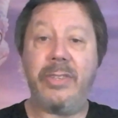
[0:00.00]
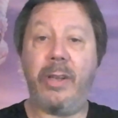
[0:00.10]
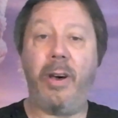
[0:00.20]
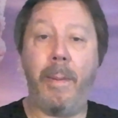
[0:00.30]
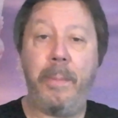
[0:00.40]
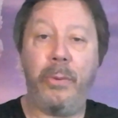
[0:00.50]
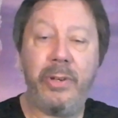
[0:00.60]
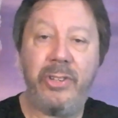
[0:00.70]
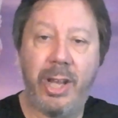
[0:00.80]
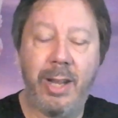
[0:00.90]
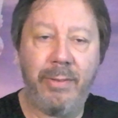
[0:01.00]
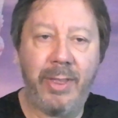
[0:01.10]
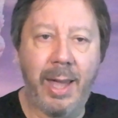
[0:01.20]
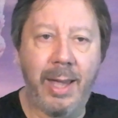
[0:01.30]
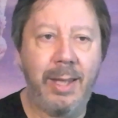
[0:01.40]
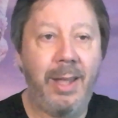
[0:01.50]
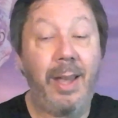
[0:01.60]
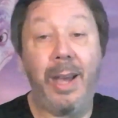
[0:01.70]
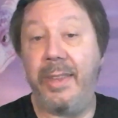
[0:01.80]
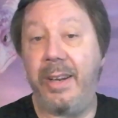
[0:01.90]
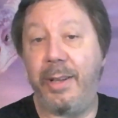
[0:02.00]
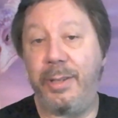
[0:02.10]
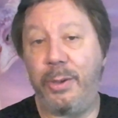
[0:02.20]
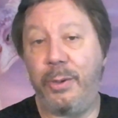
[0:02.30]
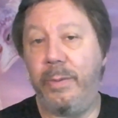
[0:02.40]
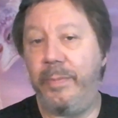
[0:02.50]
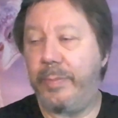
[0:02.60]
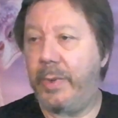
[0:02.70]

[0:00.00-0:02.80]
So I bought a sheet of that, and then I thought,